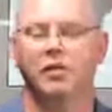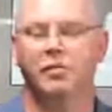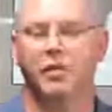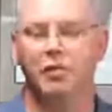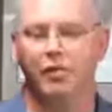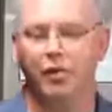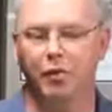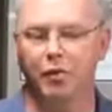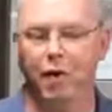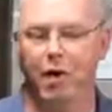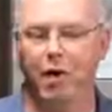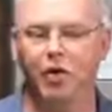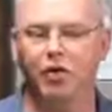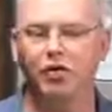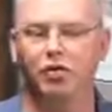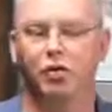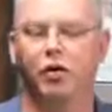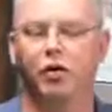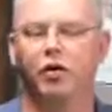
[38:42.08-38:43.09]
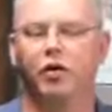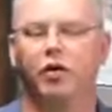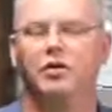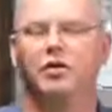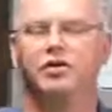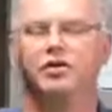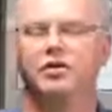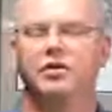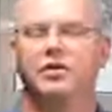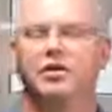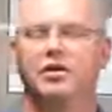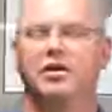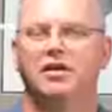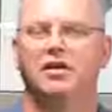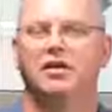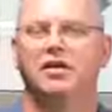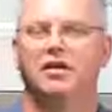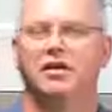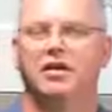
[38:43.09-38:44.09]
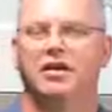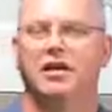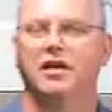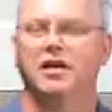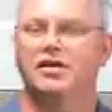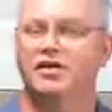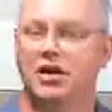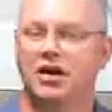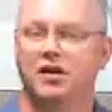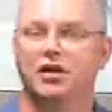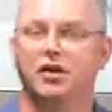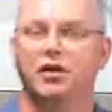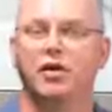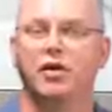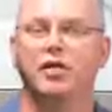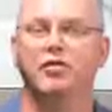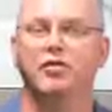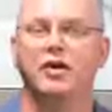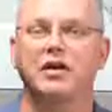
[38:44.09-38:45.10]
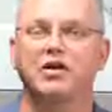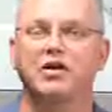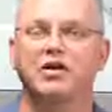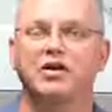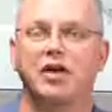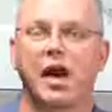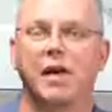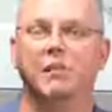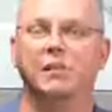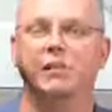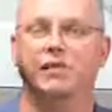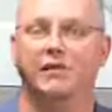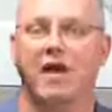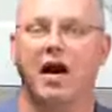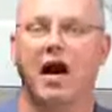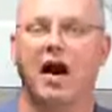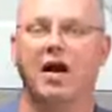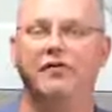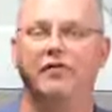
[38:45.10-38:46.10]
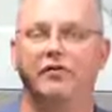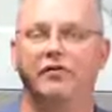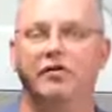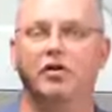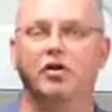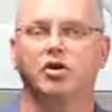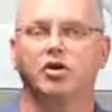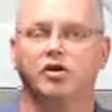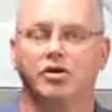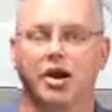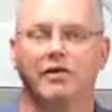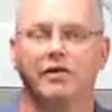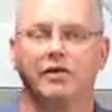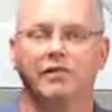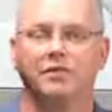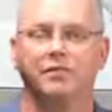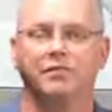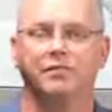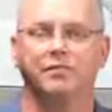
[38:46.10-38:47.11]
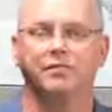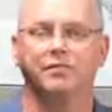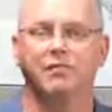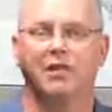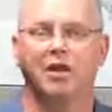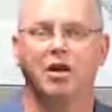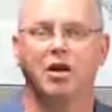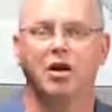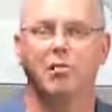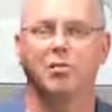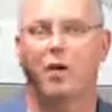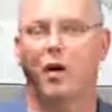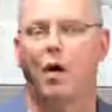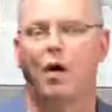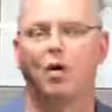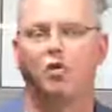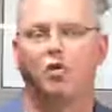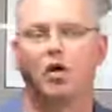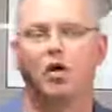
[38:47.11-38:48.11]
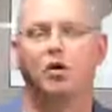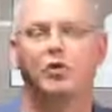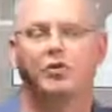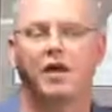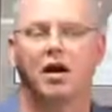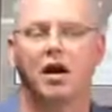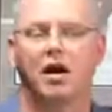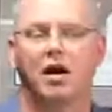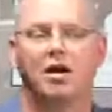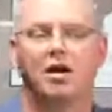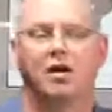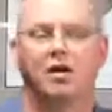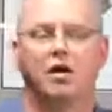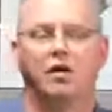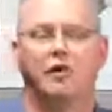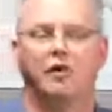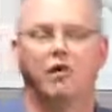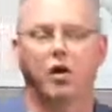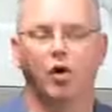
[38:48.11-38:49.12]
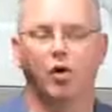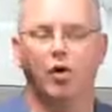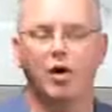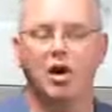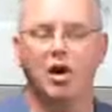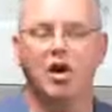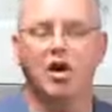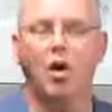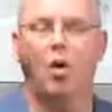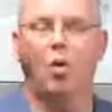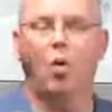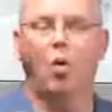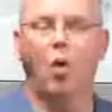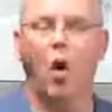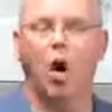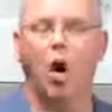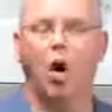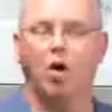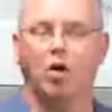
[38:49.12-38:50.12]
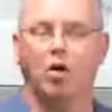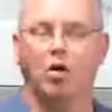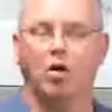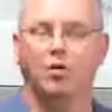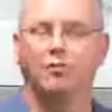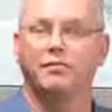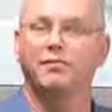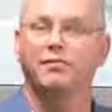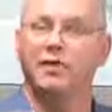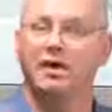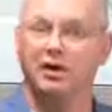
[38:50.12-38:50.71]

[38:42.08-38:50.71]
Remember Paul's words in 2 Corinthians chapter 5 and verse 7, Paul wrote there, For we walk,